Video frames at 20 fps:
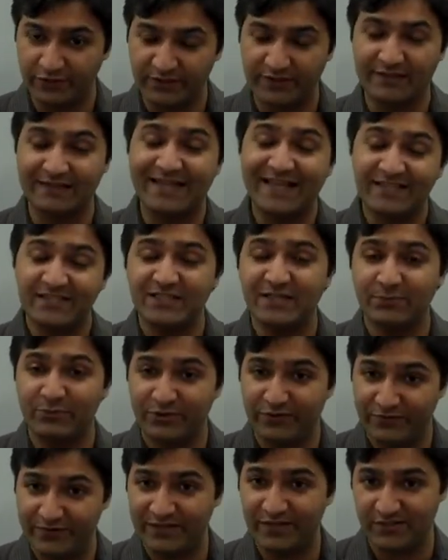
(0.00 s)
The less
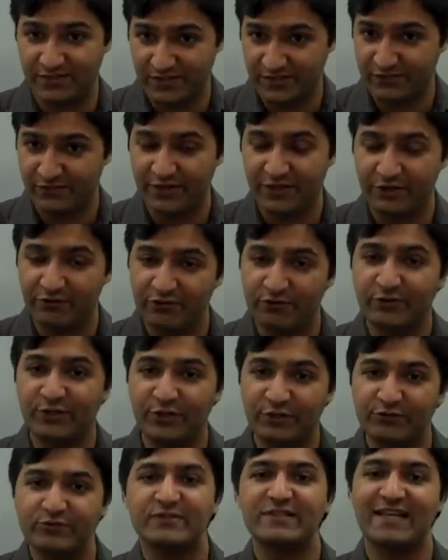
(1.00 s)
number of disks, right? You
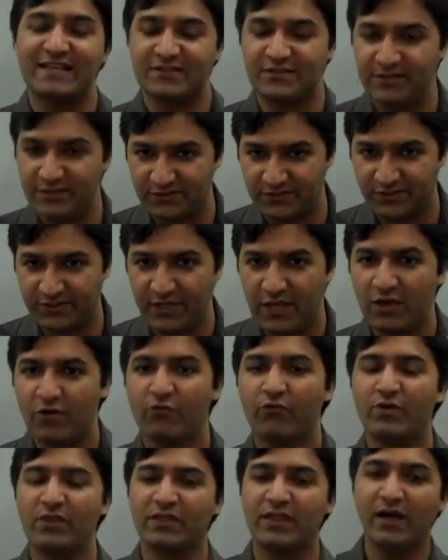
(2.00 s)
use less disk.
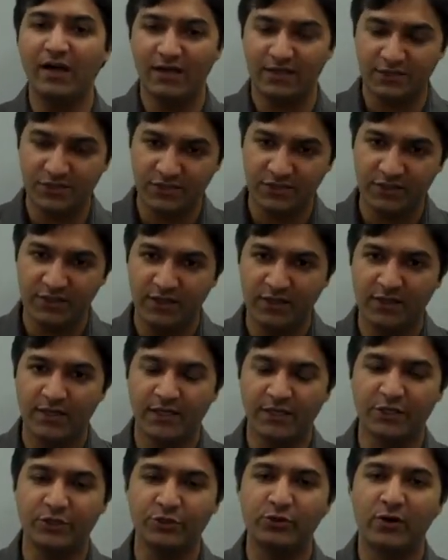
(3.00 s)
With us,
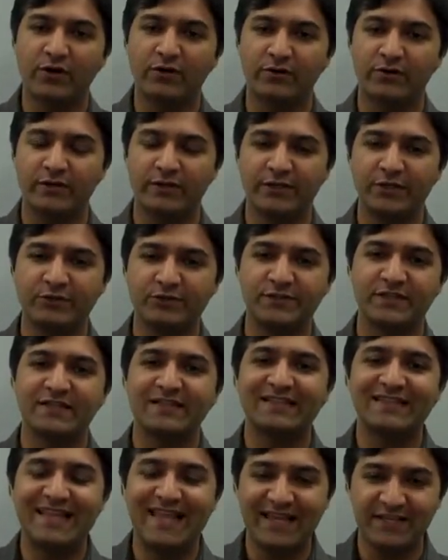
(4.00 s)
you are
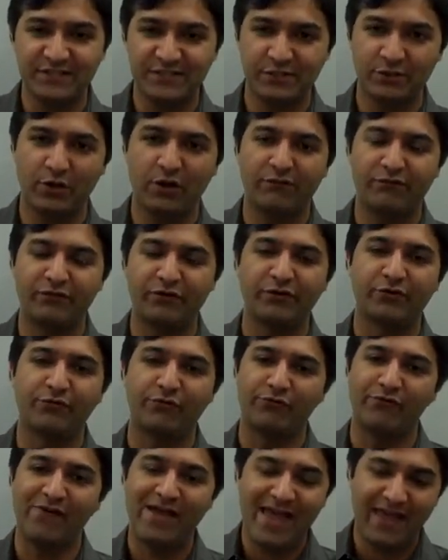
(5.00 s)
using less of your
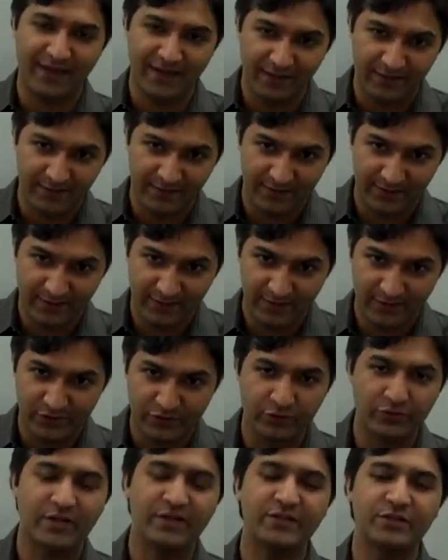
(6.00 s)
WAN
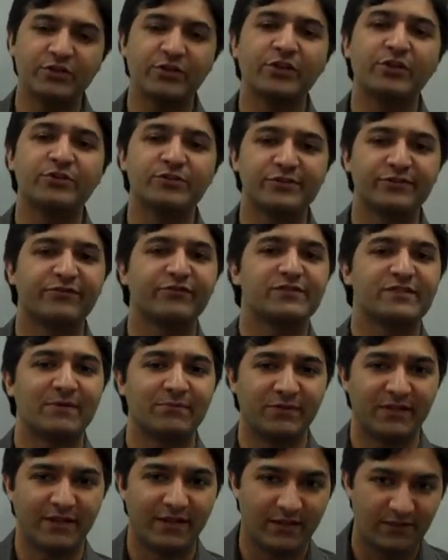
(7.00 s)
so that you can use it for
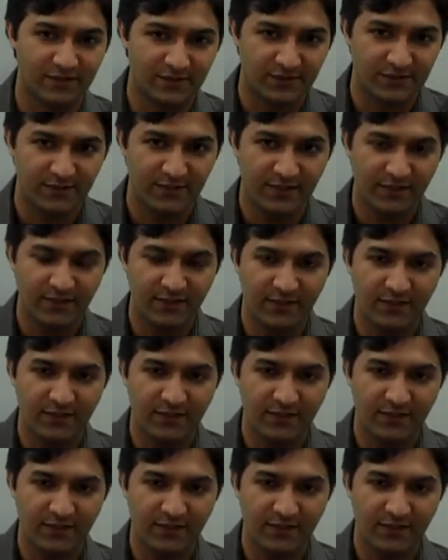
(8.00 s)
something else.